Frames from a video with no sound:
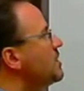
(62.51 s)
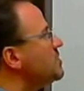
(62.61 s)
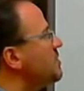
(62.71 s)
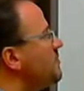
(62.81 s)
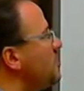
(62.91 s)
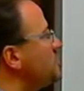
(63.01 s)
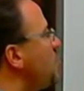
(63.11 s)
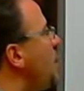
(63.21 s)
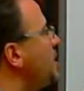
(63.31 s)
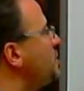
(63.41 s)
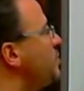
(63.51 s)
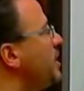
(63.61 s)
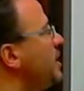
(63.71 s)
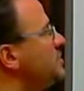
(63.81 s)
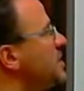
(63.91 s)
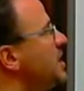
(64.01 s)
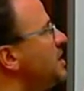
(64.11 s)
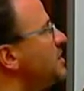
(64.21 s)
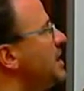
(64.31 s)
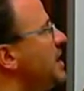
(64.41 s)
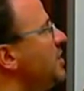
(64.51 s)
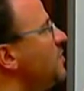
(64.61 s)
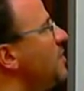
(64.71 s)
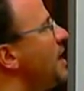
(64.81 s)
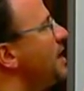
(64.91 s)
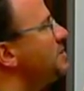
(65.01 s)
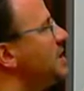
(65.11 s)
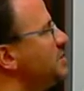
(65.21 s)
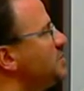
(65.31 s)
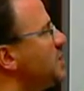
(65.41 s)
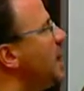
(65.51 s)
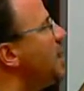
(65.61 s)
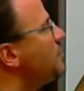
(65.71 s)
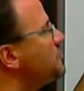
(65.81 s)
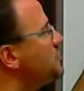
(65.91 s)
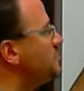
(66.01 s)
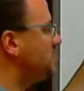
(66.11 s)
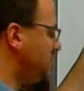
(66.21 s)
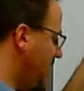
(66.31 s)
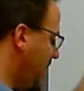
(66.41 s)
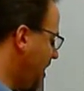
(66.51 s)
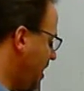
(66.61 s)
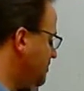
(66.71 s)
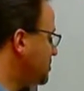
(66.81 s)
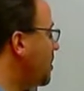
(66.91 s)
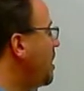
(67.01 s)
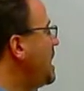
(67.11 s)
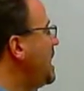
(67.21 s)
So the first one is what I was kind of categorized as scholarship scams.